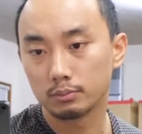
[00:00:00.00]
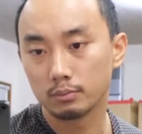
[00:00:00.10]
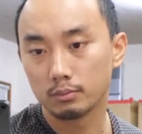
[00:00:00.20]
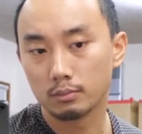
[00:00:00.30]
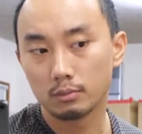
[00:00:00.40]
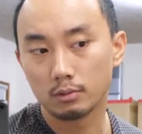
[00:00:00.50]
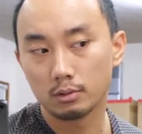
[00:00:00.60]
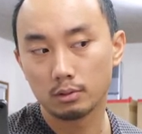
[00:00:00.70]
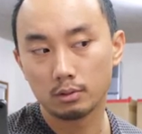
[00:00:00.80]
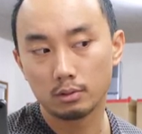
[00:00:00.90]

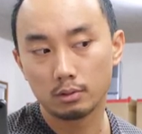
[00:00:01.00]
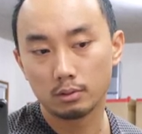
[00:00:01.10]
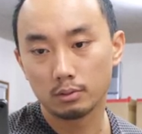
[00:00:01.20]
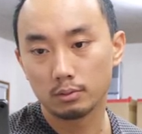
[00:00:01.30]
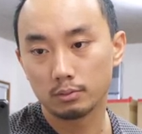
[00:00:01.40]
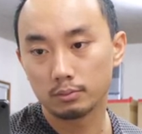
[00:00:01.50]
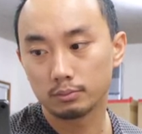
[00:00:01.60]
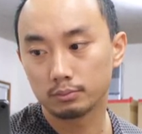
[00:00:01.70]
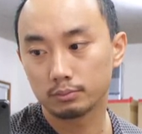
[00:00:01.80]
(silence)